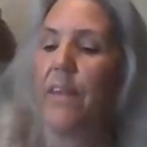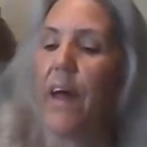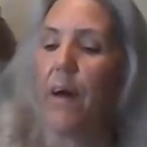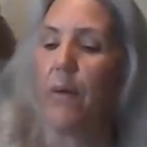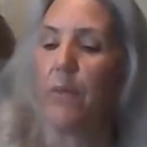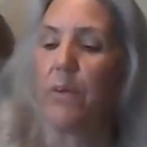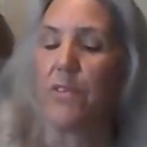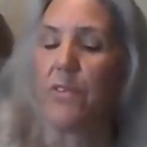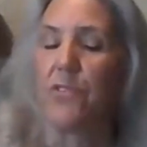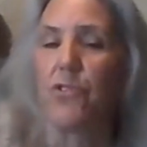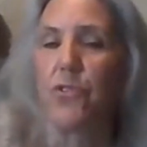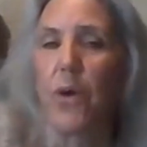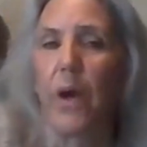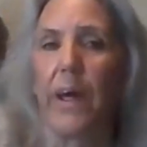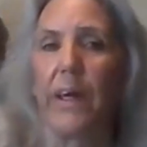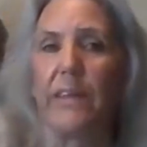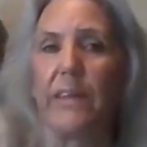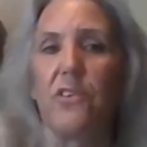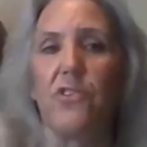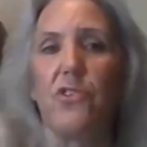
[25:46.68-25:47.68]
that was
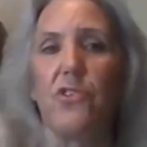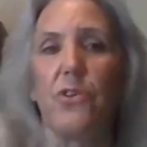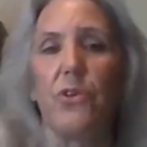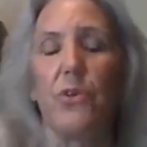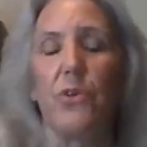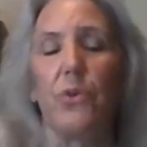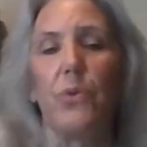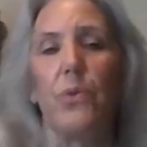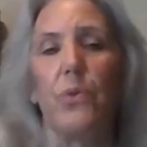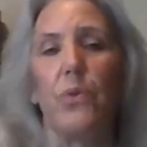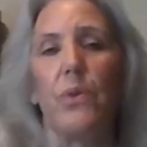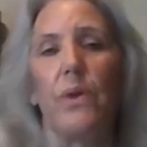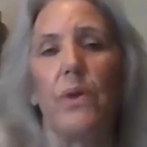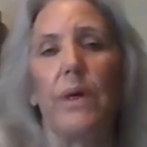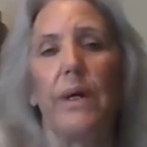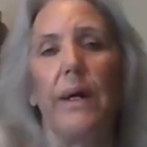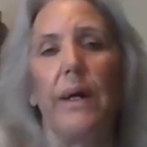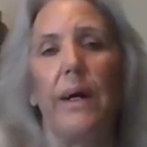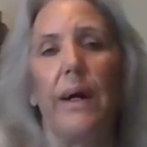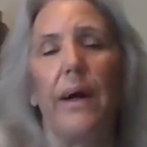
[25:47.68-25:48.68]
trying to
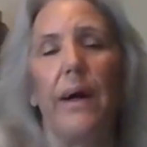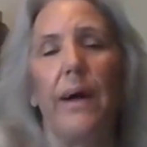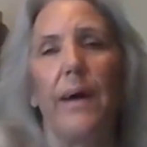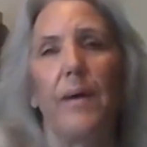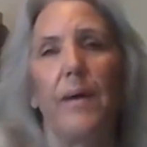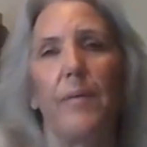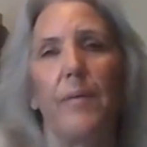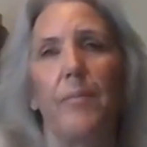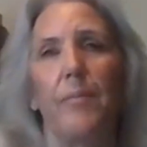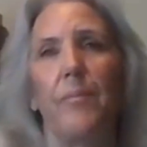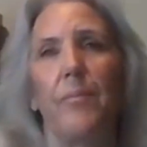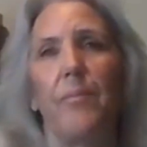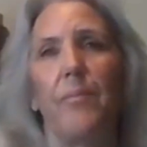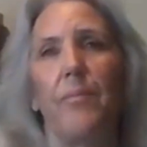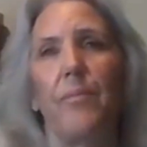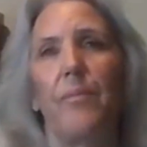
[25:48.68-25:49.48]
um,